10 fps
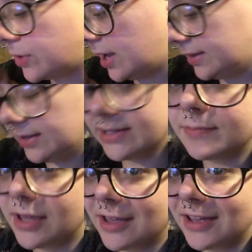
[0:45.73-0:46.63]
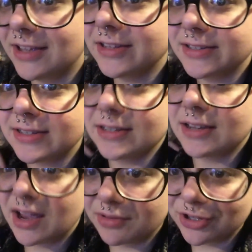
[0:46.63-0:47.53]
And that's because
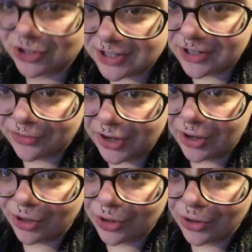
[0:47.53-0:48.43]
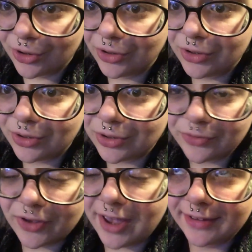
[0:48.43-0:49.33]
I'm a Legend of Zelda
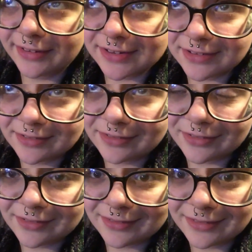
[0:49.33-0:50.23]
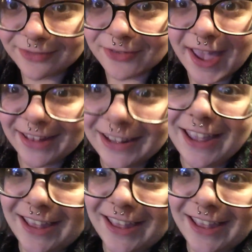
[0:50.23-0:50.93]
fangirl.